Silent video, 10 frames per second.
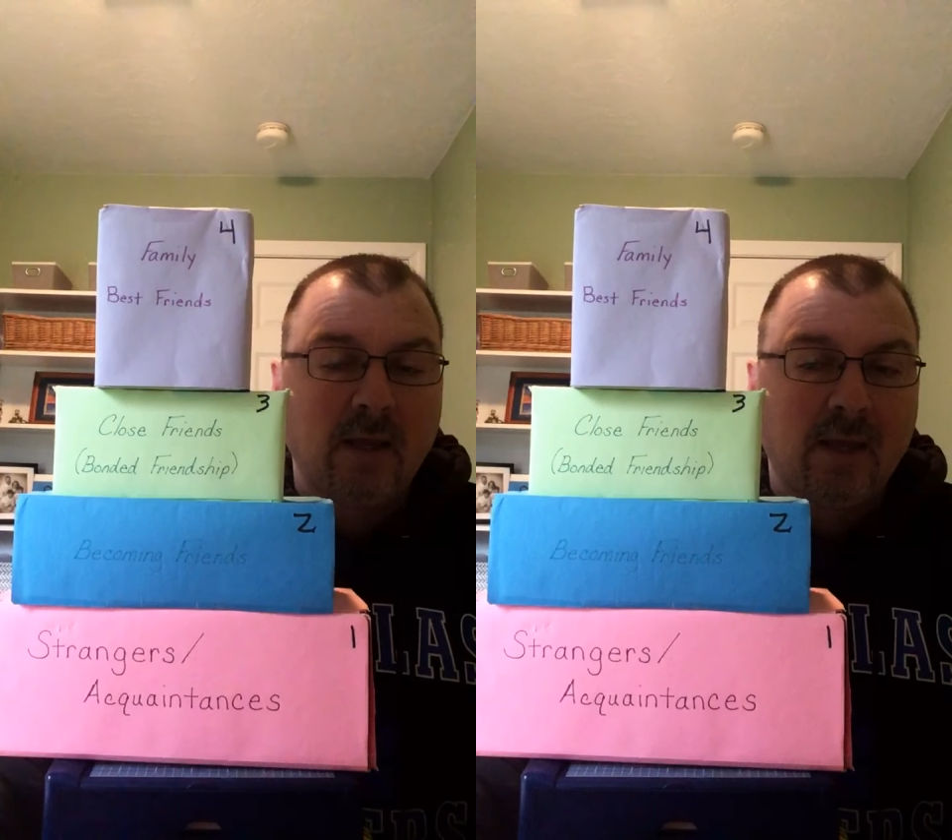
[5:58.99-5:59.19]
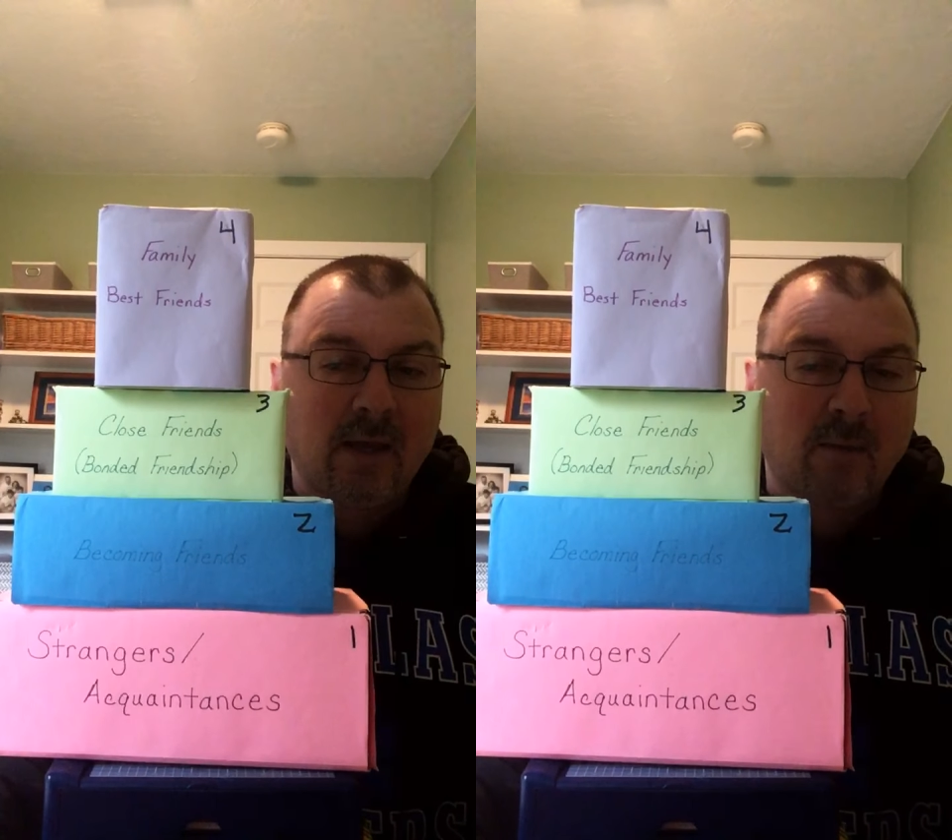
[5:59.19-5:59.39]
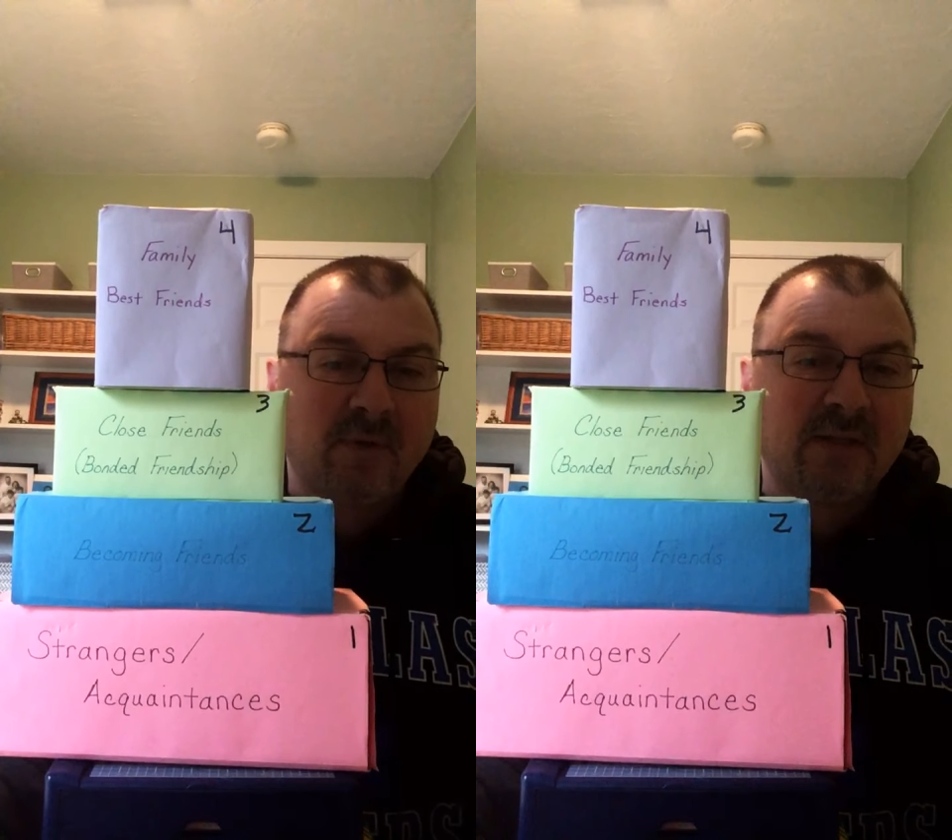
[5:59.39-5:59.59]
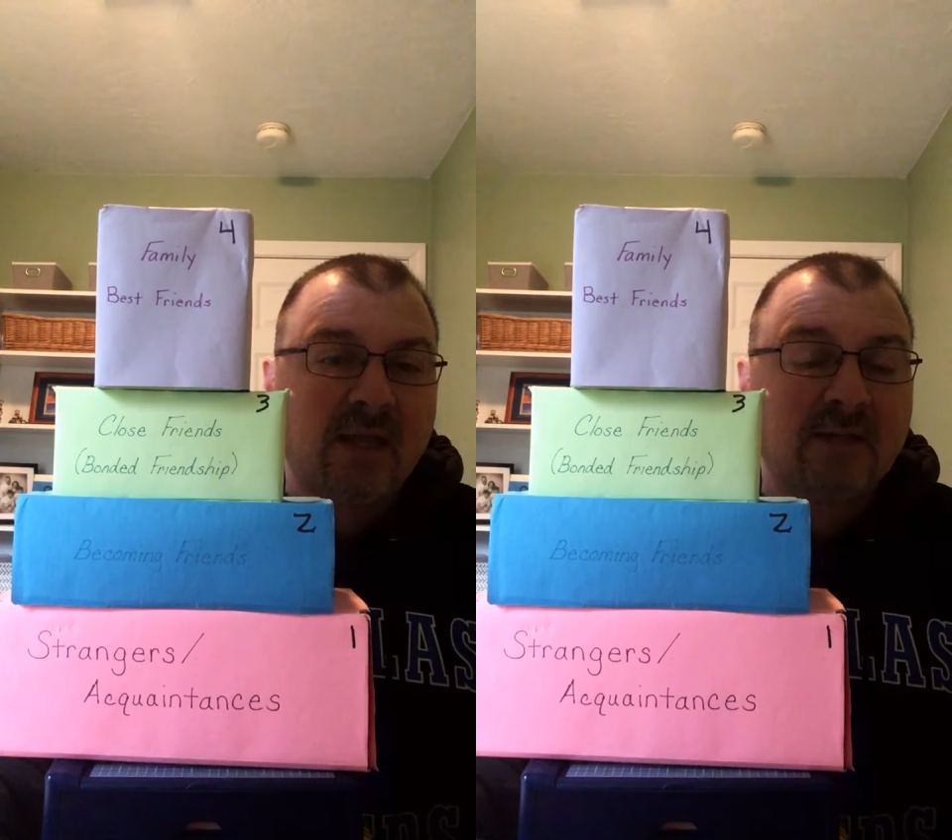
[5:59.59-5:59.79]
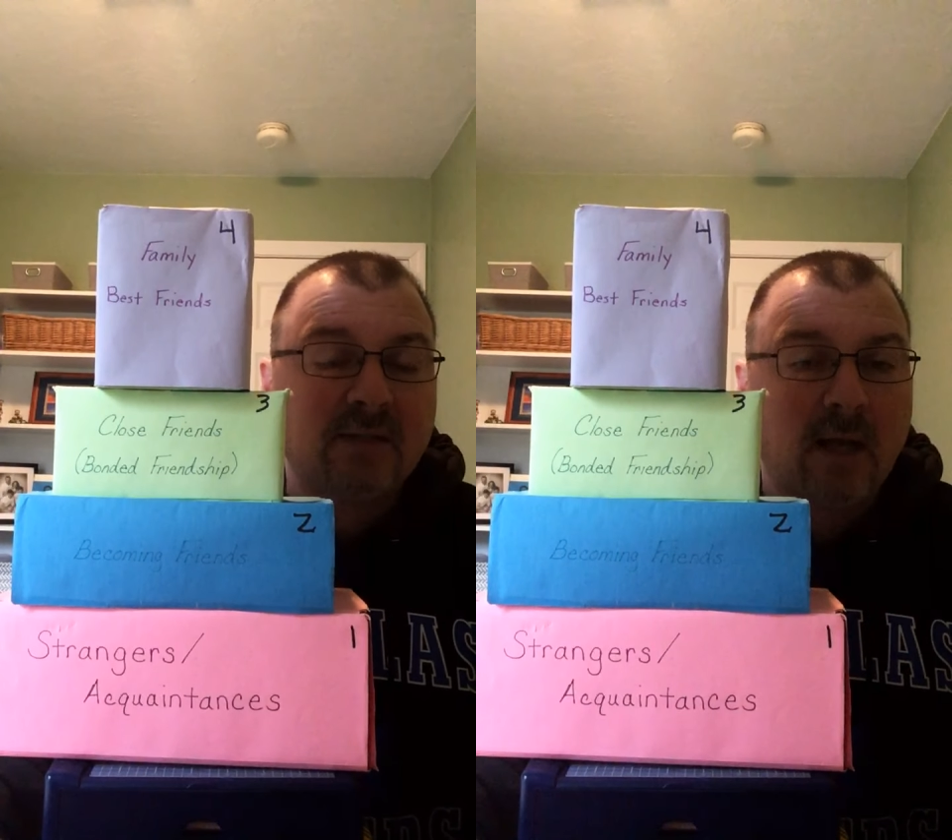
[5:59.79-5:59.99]
But it
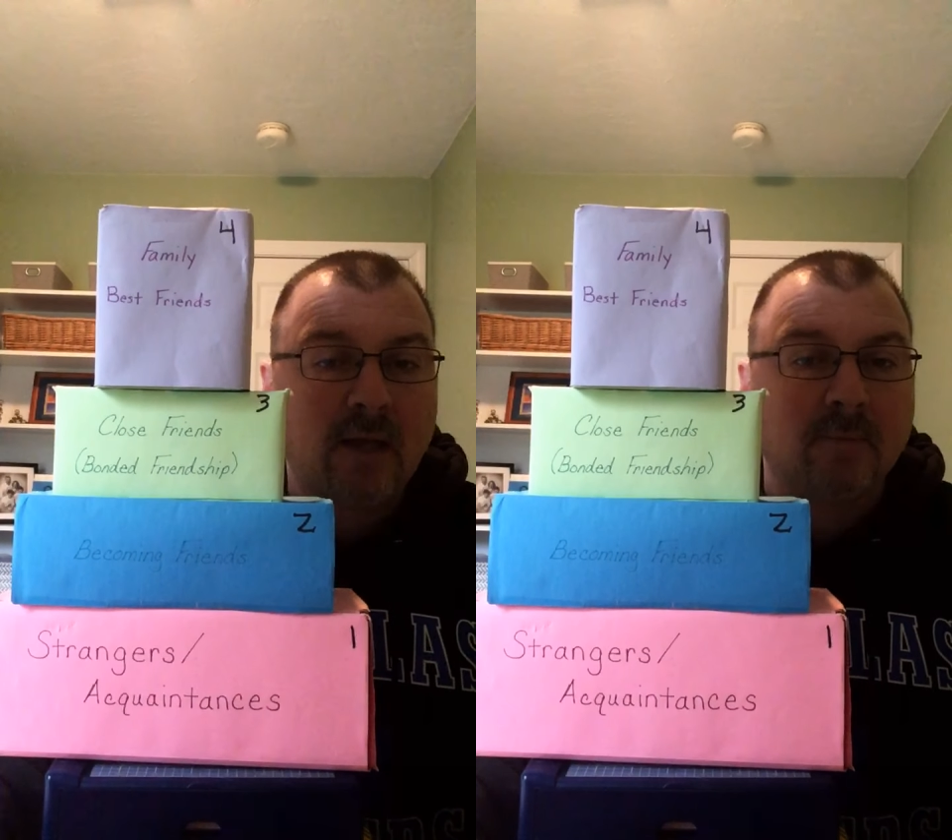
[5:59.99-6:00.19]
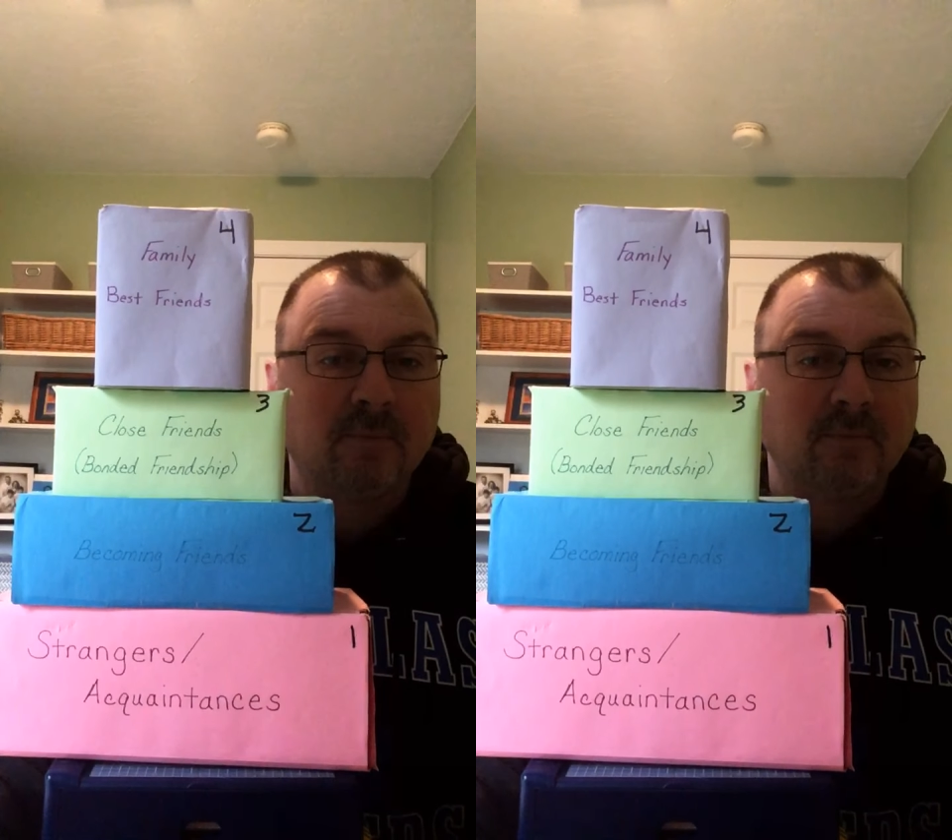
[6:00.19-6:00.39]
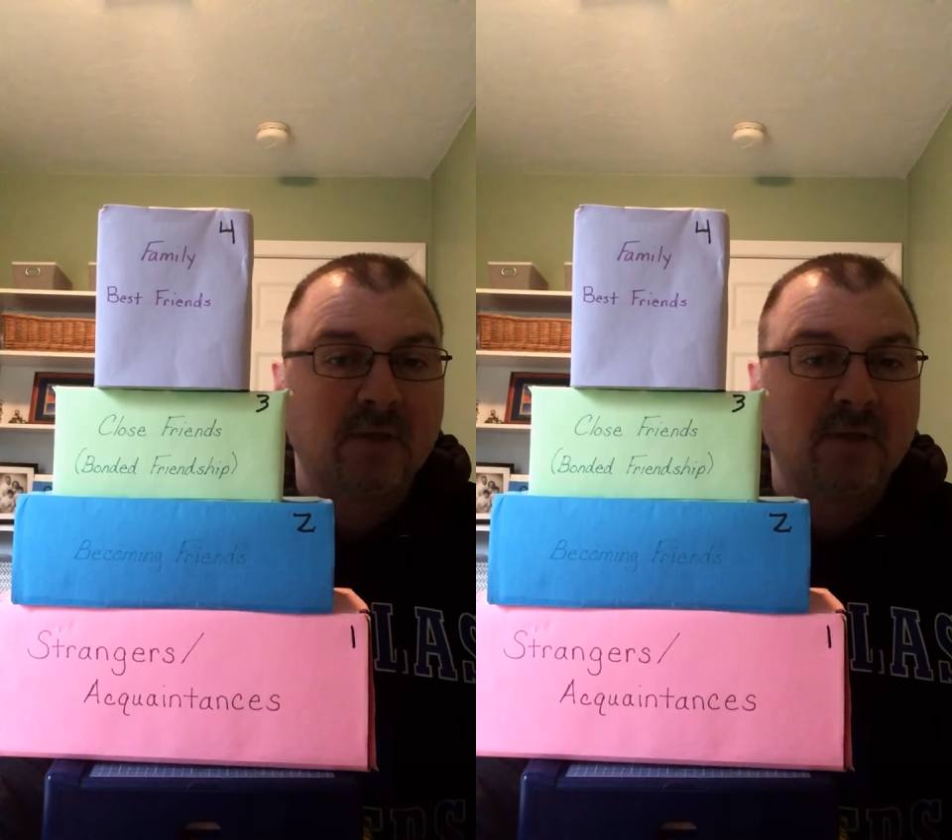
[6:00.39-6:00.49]
takes time.